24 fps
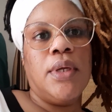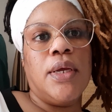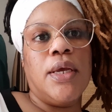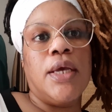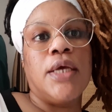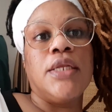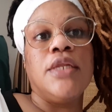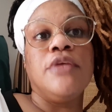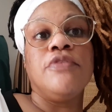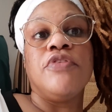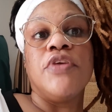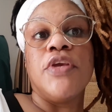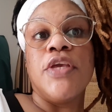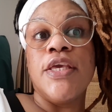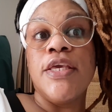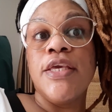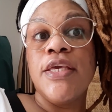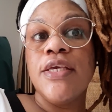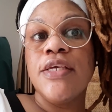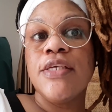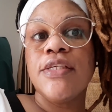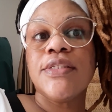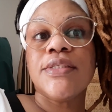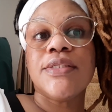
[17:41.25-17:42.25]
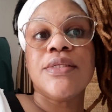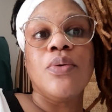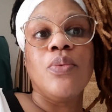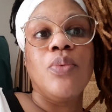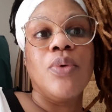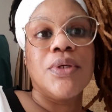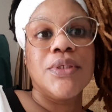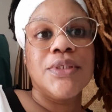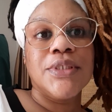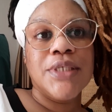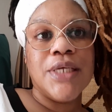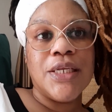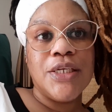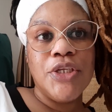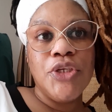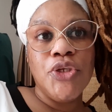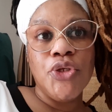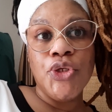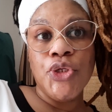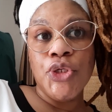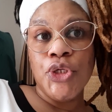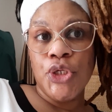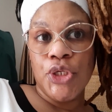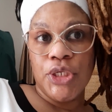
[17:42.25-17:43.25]
And if he's the one telling
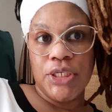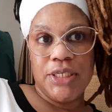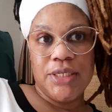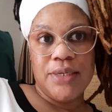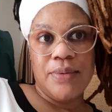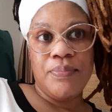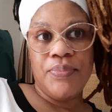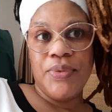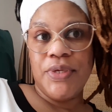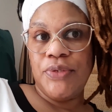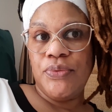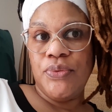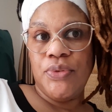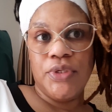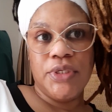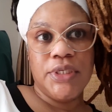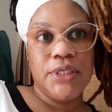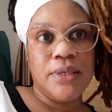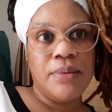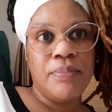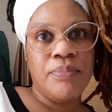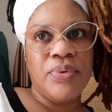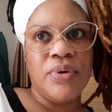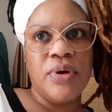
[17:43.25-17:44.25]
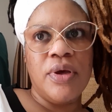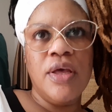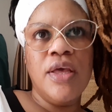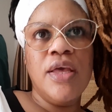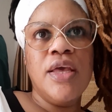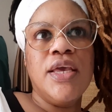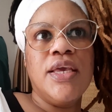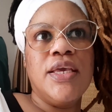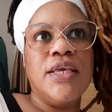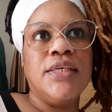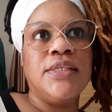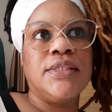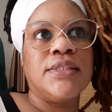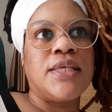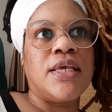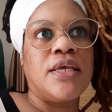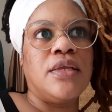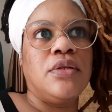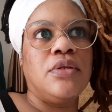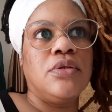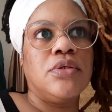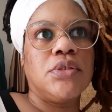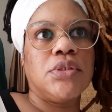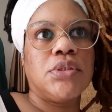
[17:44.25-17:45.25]
you do not tamper, do not tamper. He
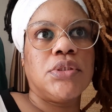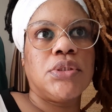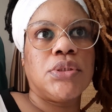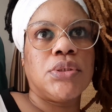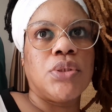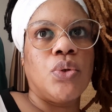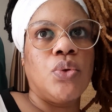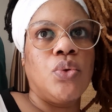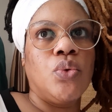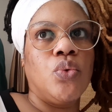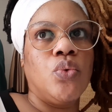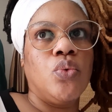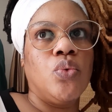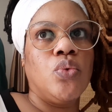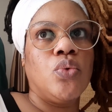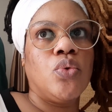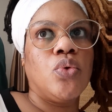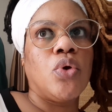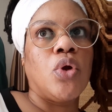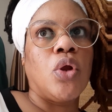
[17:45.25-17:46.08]
said, so